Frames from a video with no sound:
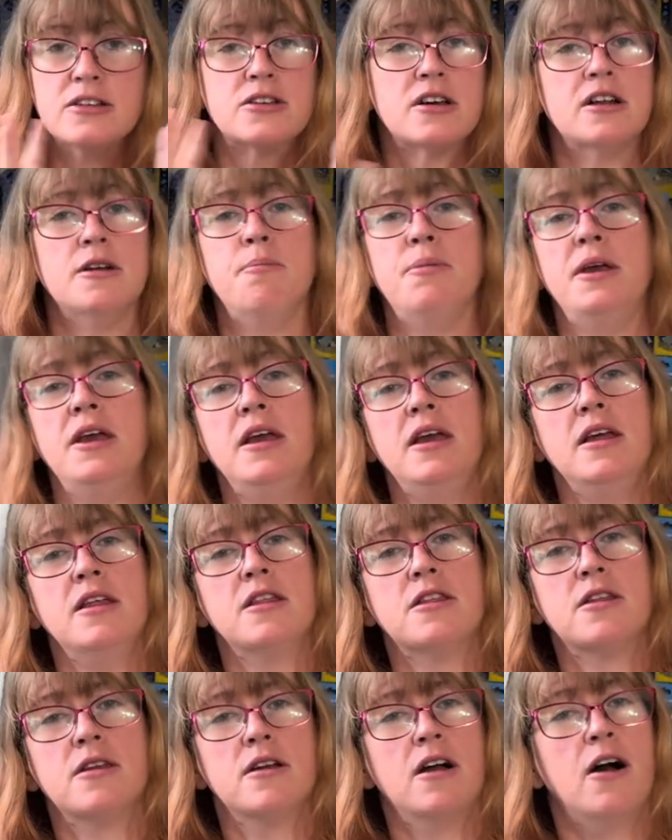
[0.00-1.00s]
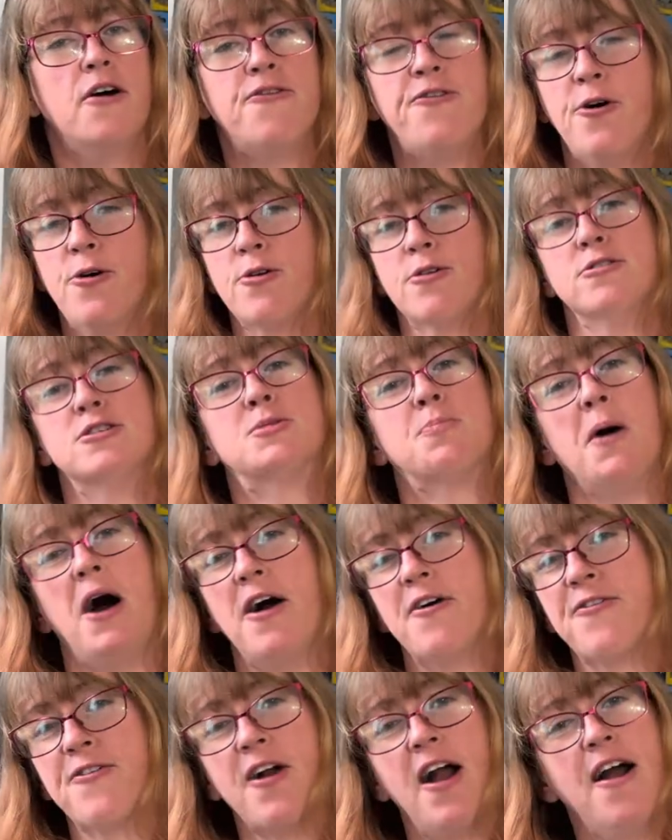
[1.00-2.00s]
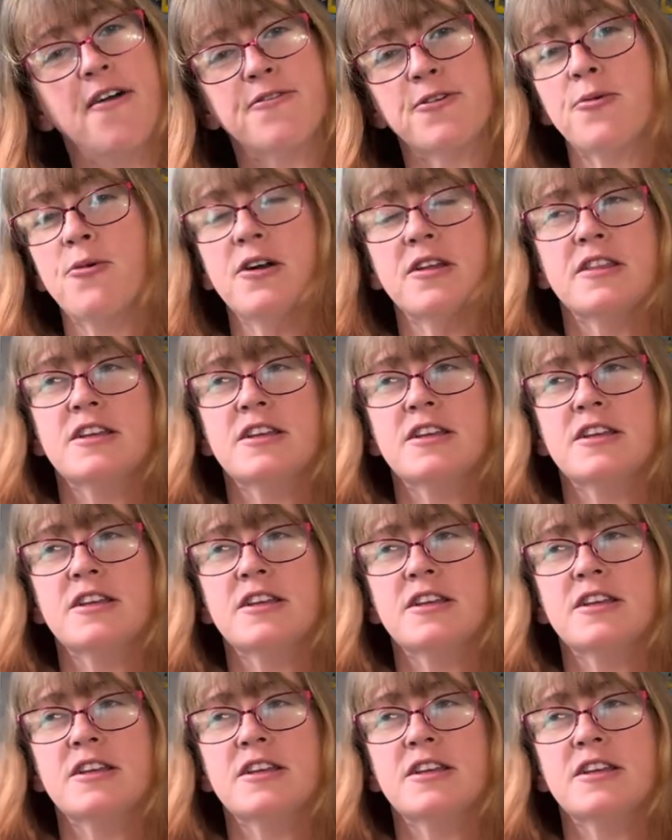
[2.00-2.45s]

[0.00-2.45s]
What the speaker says: going to be a photo spot for everyone.